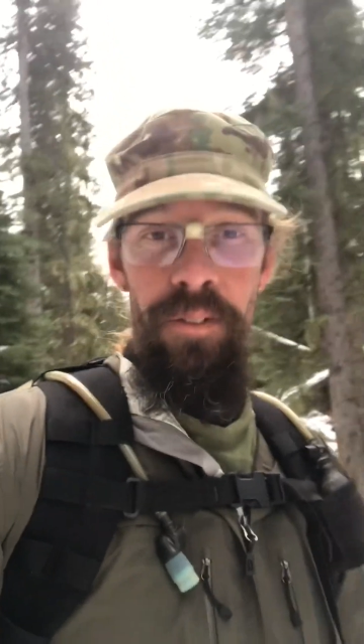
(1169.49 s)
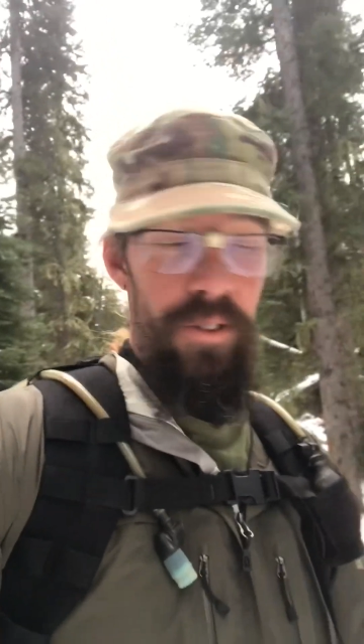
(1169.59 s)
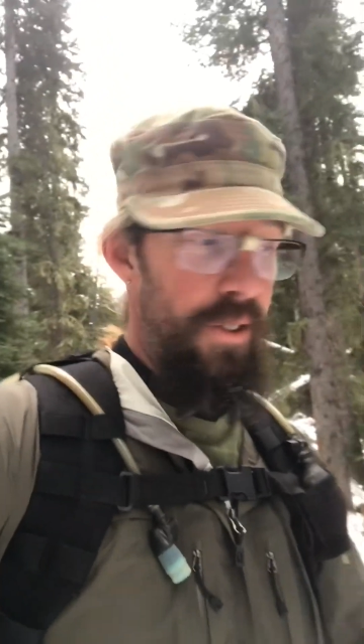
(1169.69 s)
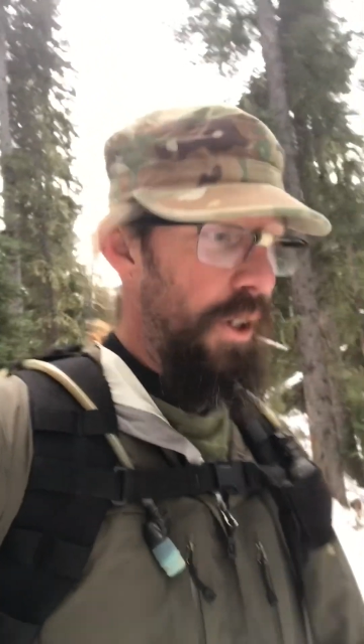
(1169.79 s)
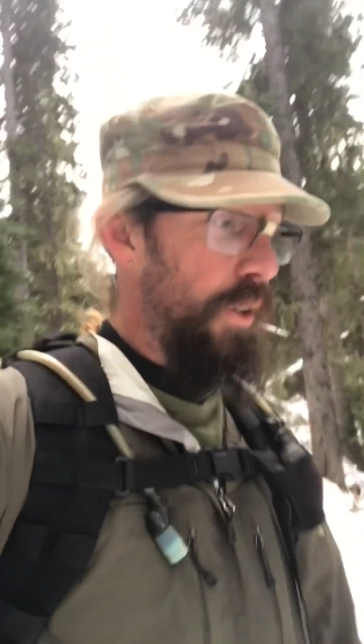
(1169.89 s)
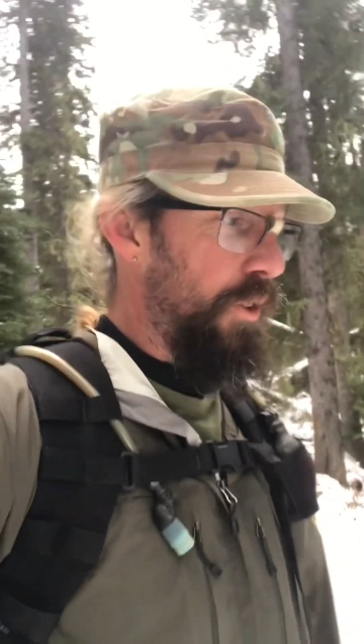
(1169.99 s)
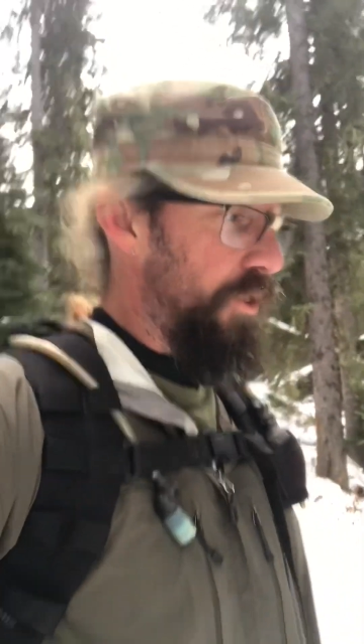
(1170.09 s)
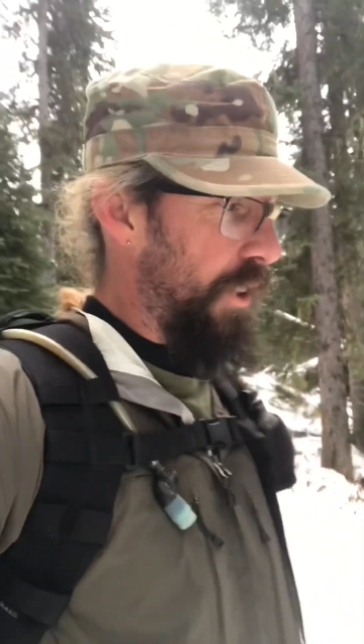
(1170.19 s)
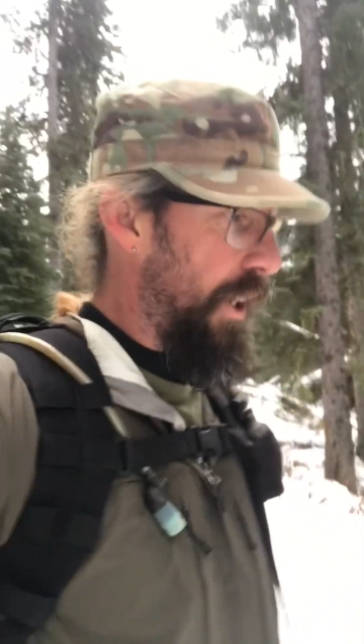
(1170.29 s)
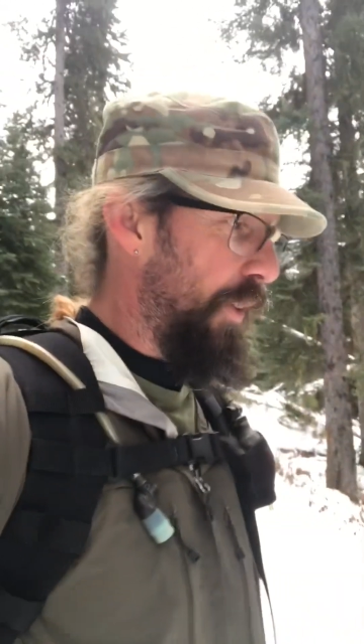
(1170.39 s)
So just
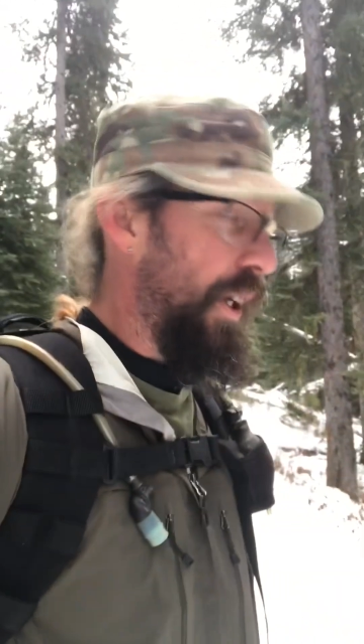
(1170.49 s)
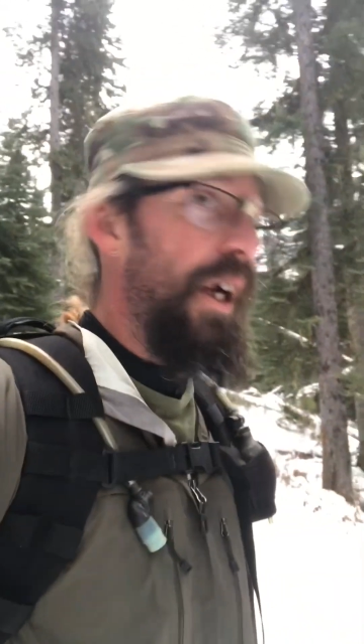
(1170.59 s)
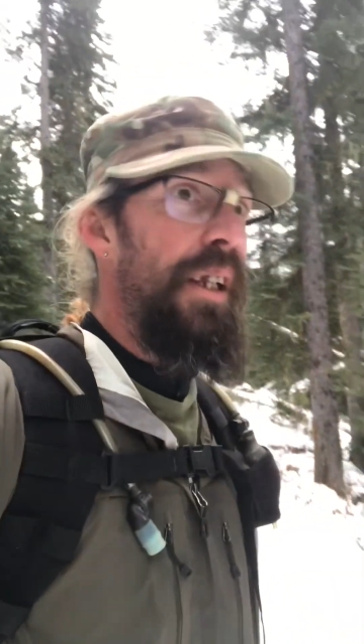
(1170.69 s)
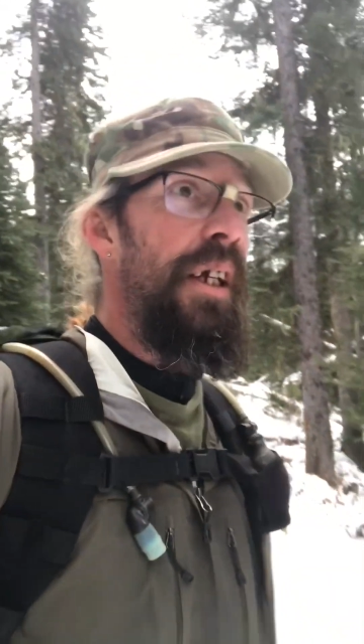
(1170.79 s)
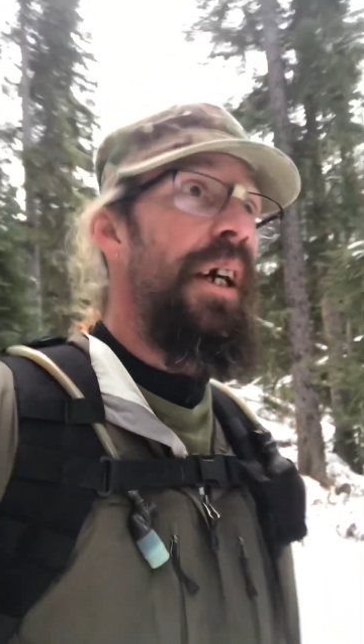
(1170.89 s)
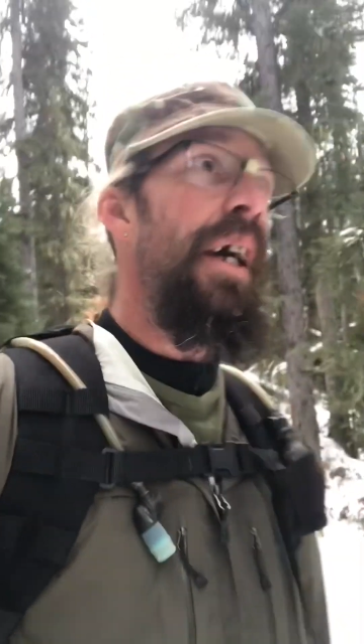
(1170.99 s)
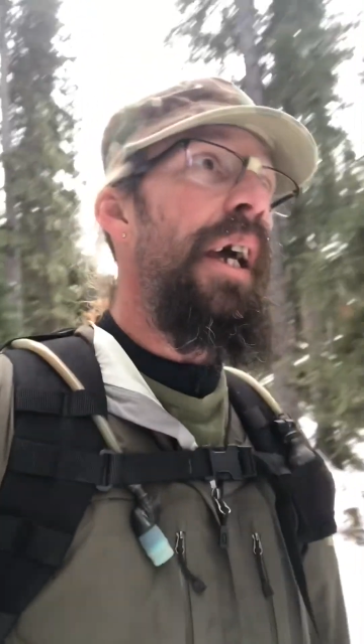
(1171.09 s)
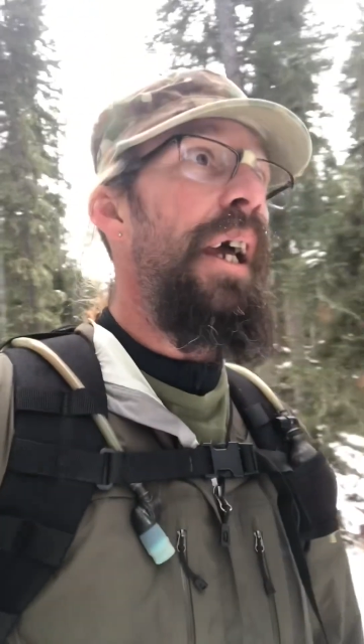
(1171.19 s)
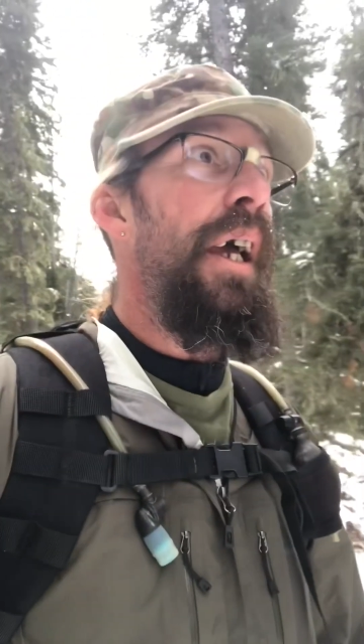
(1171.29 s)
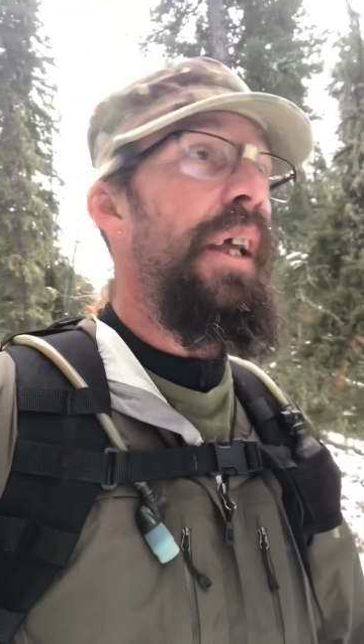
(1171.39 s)
to give you an idea.
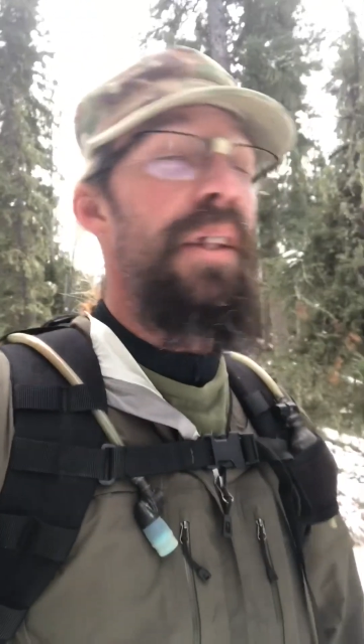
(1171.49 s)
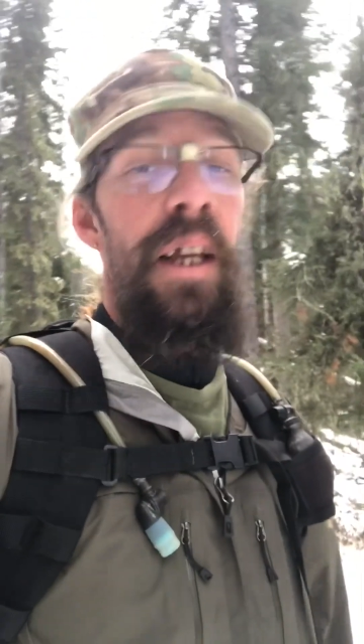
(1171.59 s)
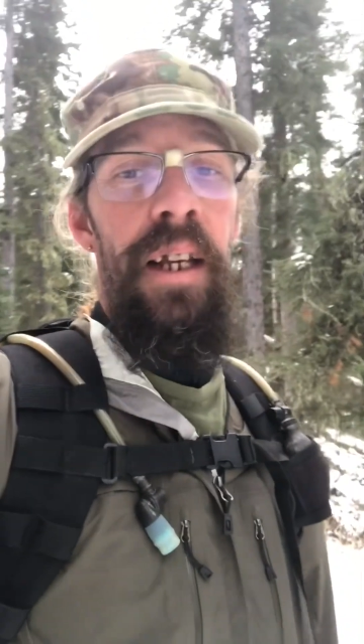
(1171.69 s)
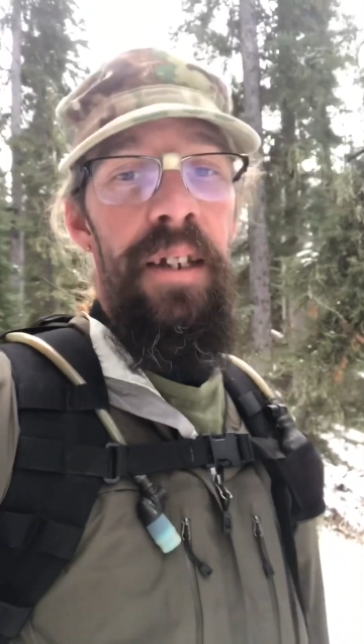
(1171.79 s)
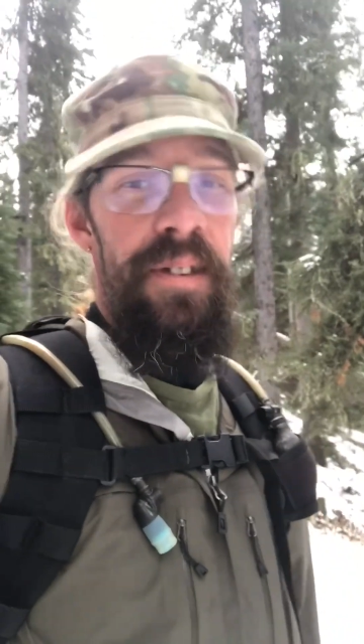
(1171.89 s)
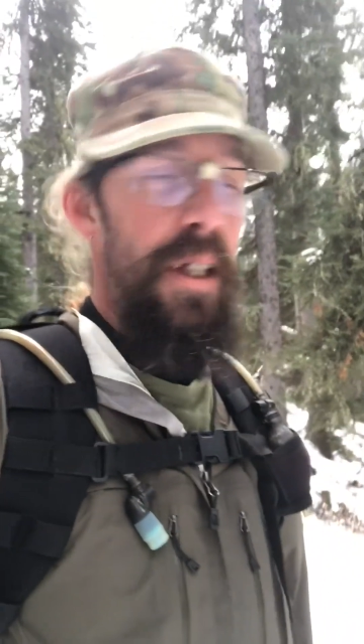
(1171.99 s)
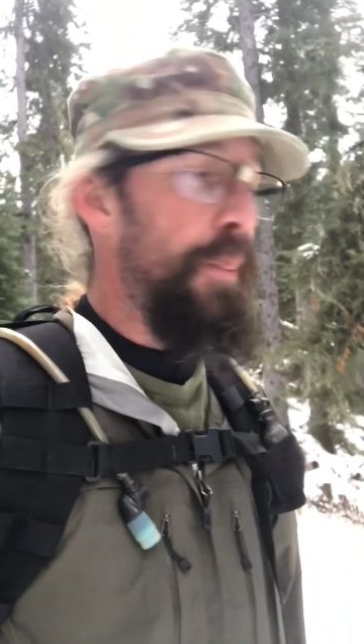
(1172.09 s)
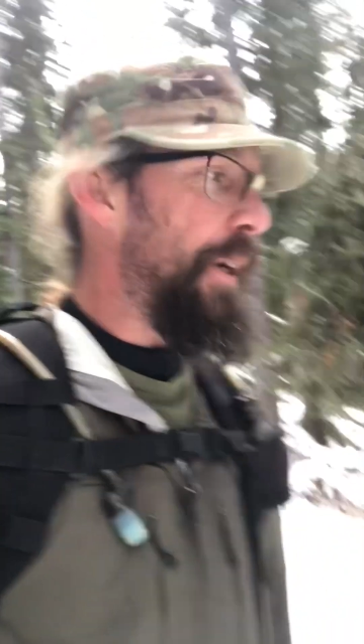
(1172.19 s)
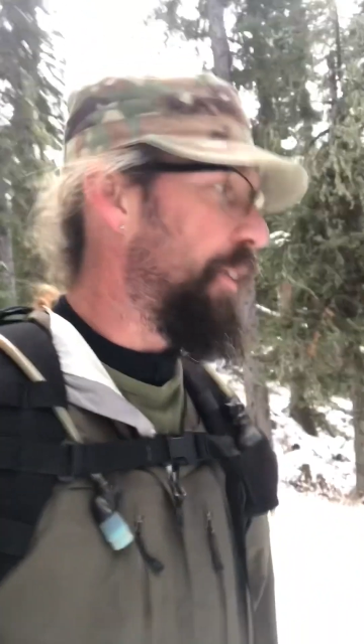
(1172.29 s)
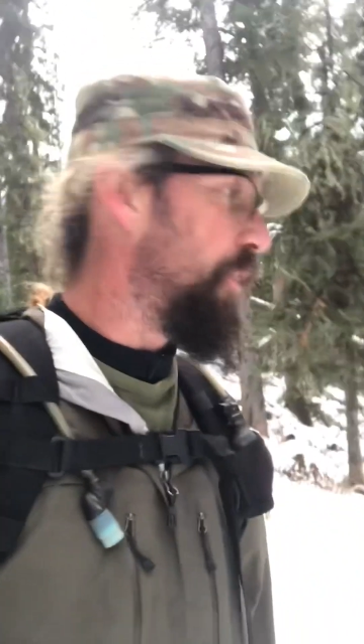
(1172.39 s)
And like I said about the